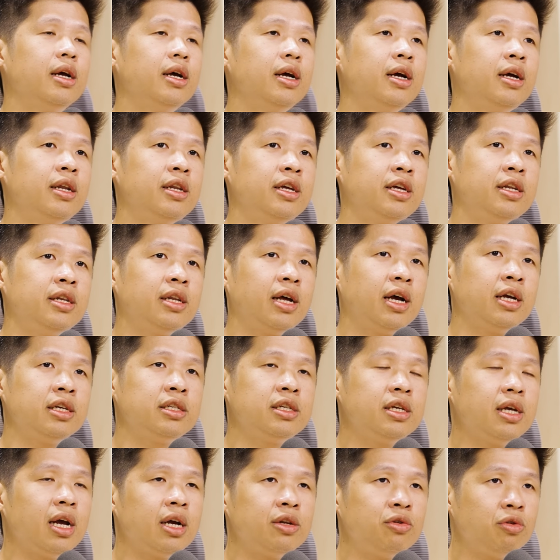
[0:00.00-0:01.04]
And then I
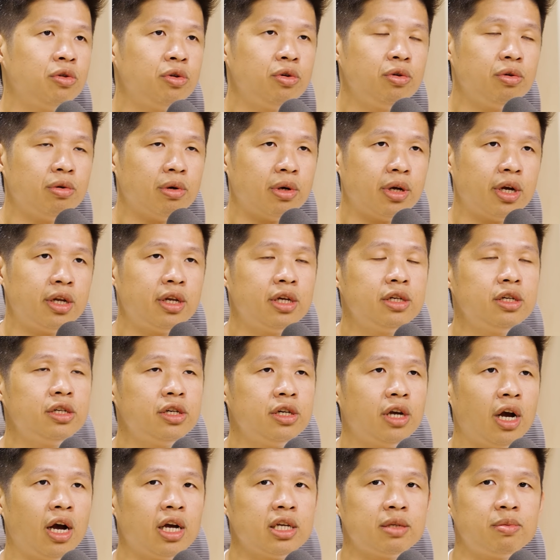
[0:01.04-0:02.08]
say I don't know, and then
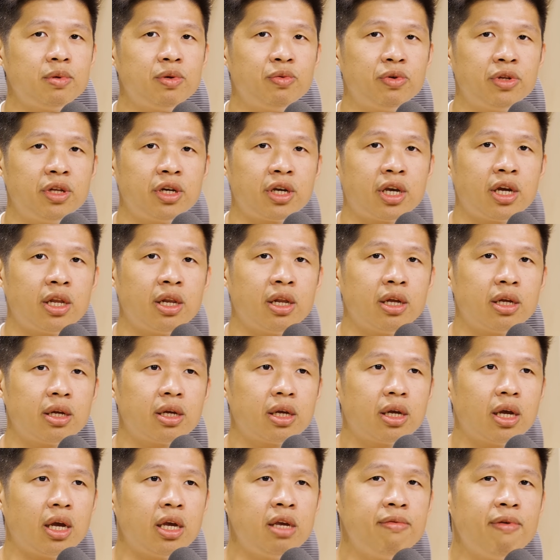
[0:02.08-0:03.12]
she asked me whether
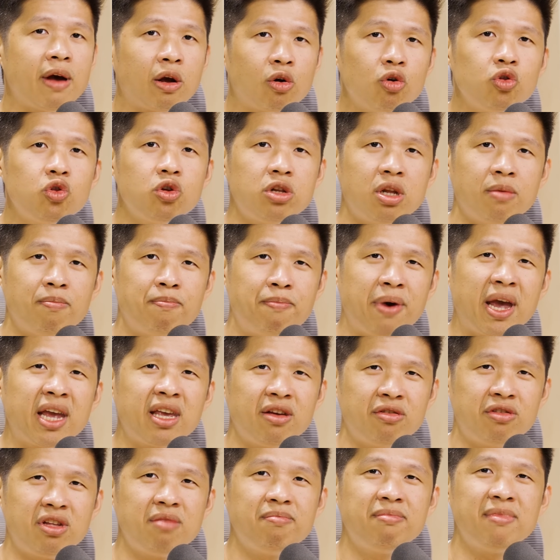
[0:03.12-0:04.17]
if I go to the bank,
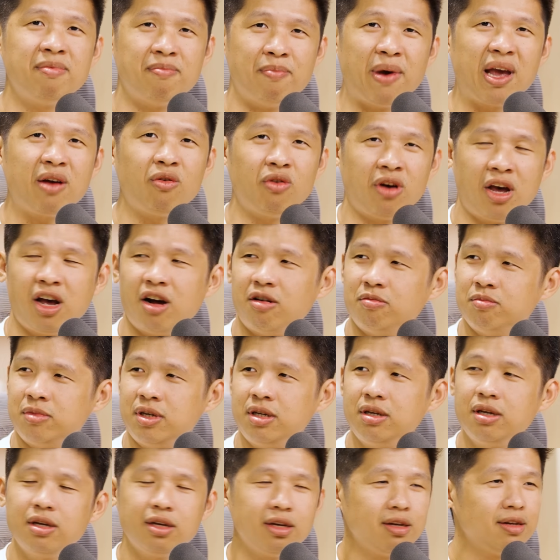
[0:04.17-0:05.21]
you think the bank will help
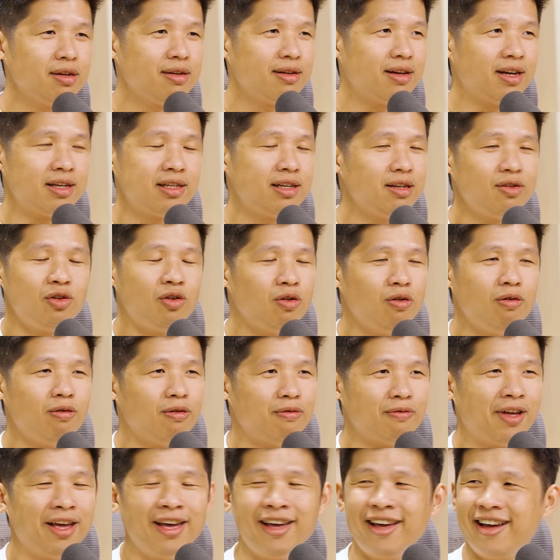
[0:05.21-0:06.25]
me? I said
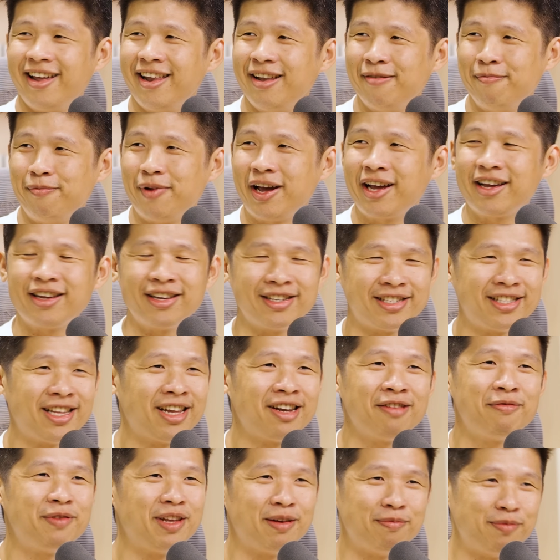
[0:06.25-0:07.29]
no. The bank is
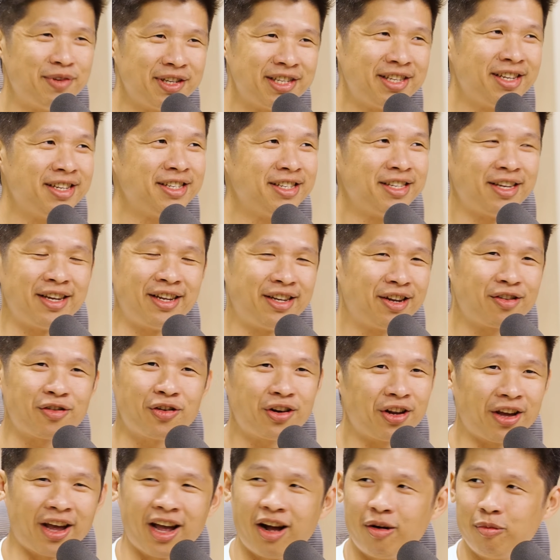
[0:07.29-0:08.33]
none of their business. They're not going
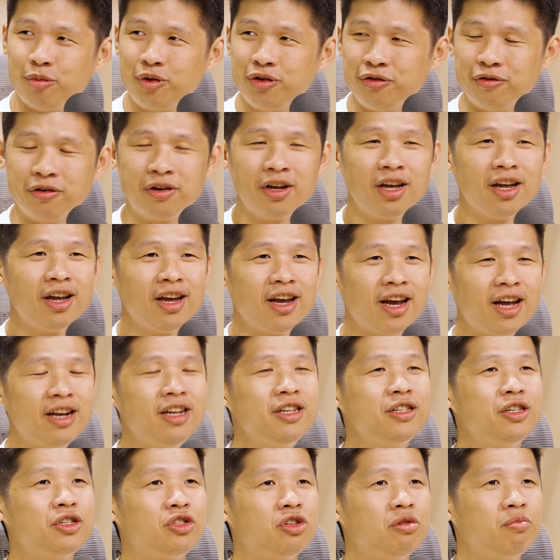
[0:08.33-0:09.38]
to help you. And then
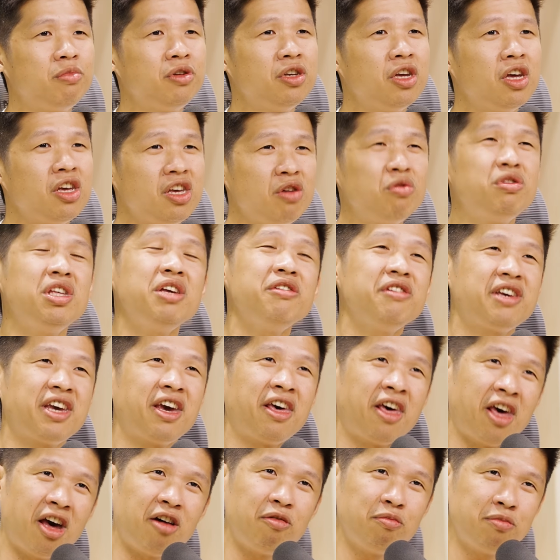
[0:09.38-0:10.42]
she told me, you think you can
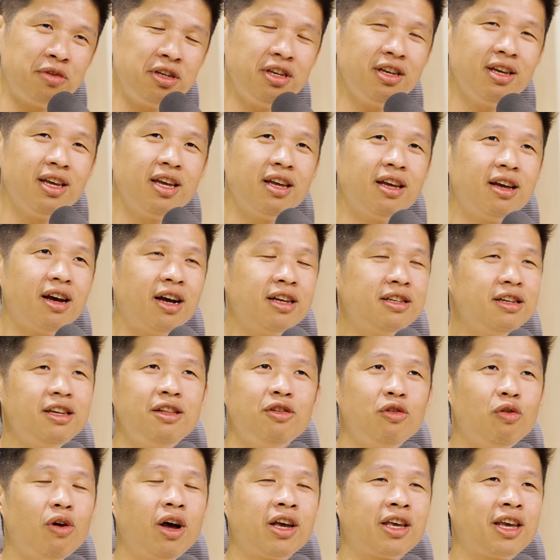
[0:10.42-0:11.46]
help me? I said
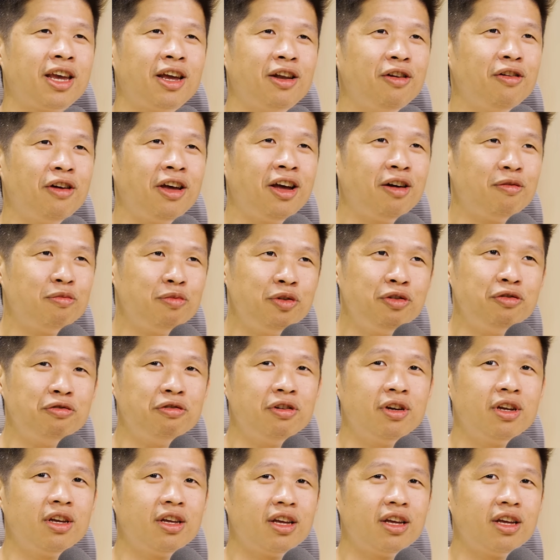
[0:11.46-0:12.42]
no, I cannot help you.